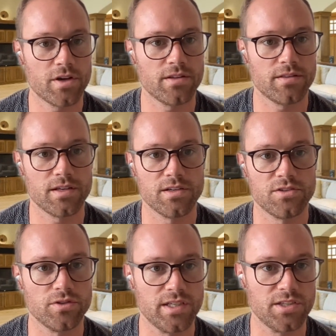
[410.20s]
And then we've got
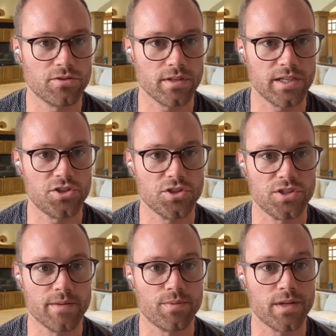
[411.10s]
the strategic
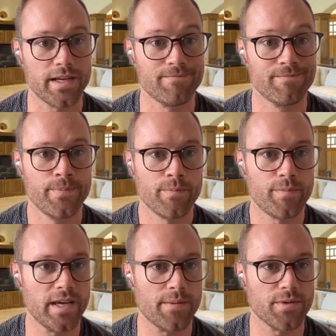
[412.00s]
relationship, like
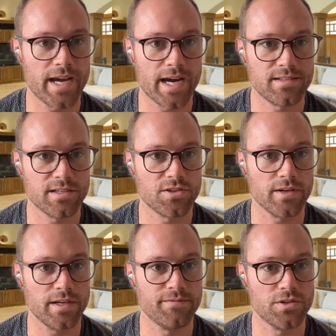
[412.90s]
being able to
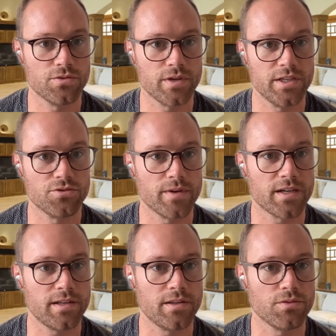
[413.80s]
access our
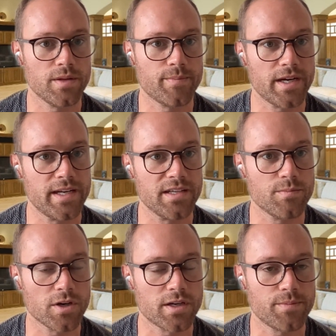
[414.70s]
inventory directly through the
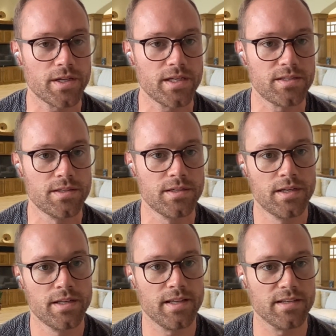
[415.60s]
Binance
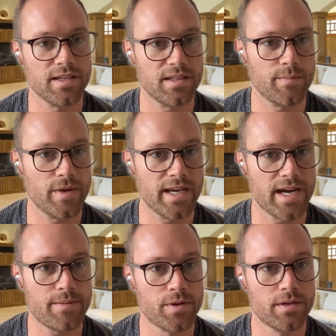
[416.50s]
marketplace, things like the
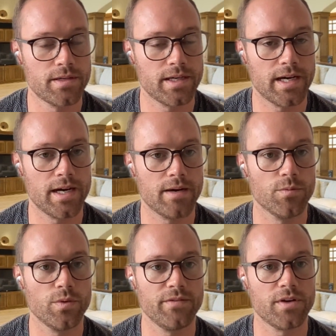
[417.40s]
mini app.
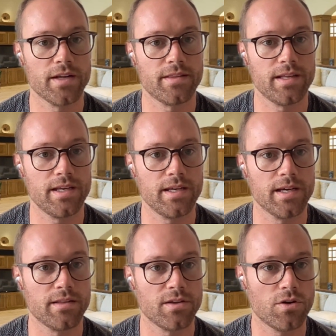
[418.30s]
We've got
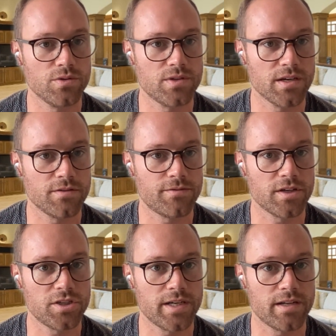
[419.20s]
the
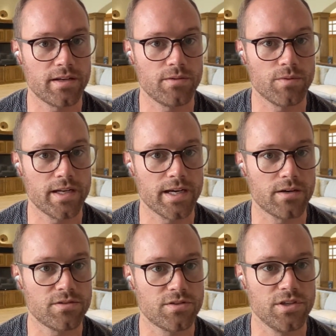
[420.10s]
hotels functionality
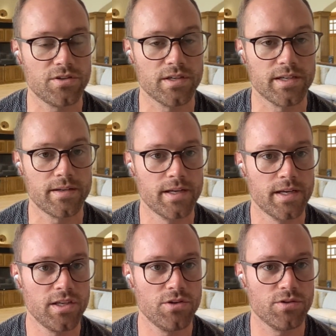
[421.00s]
right now, you
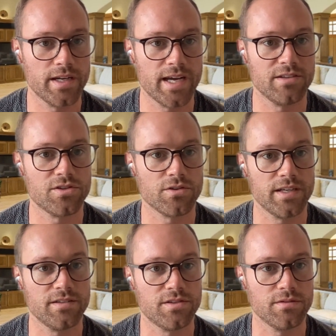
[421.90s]
can
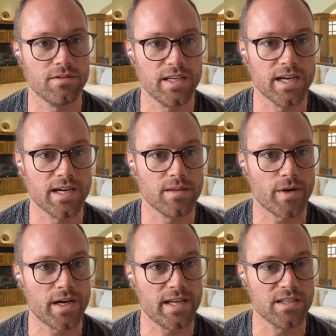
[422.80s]
enter into
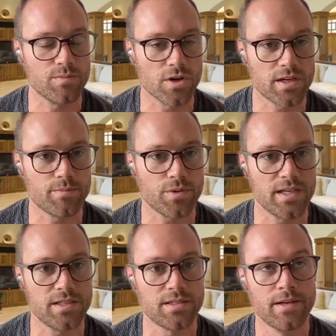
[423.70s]
the Binance
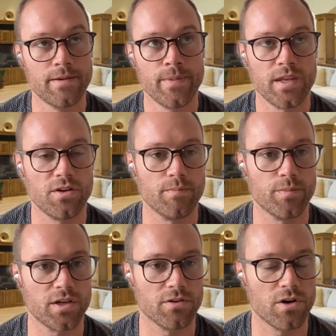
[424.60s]
marketplace.
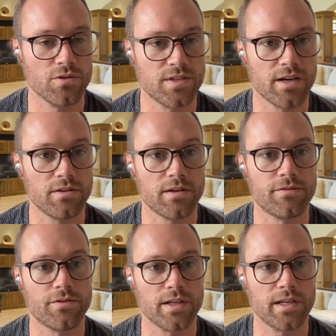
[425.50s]
You can book your
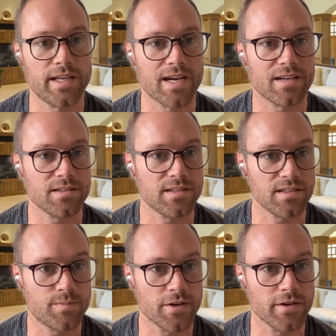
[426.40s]
hotel in a fully
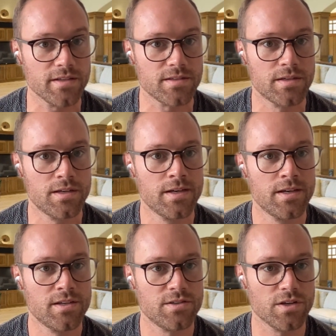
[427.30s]
gasless experience.
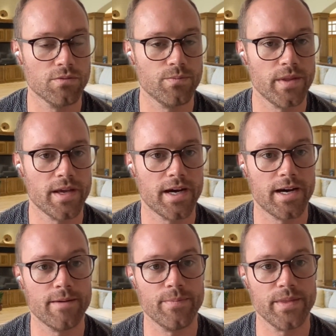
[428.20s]
So
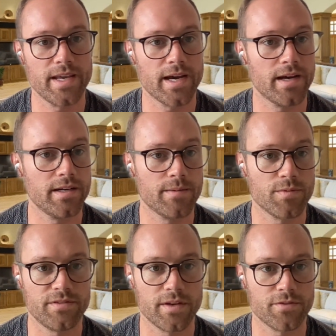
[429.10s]

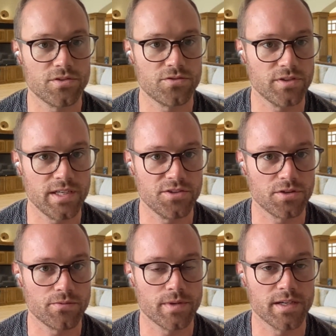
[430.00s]
a number of different
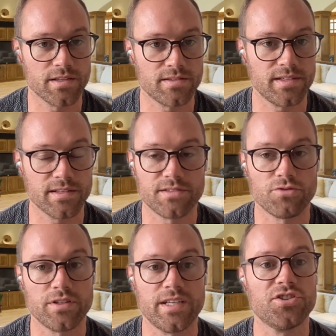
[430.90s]
strategic
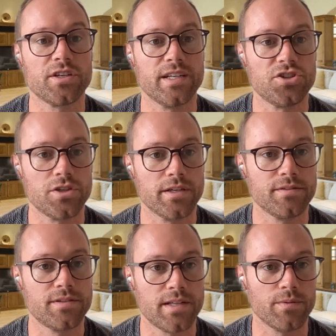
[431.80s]

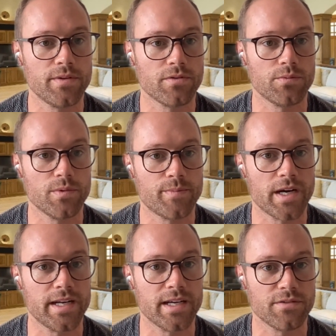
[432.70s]
initiatives that we've
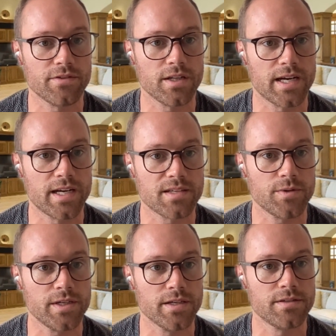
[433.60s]
run with Binance over the
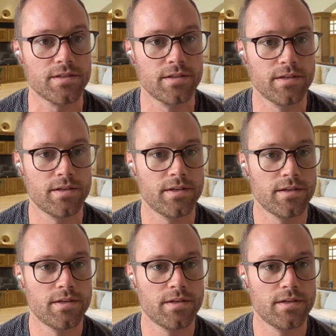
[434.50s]
last couple of years.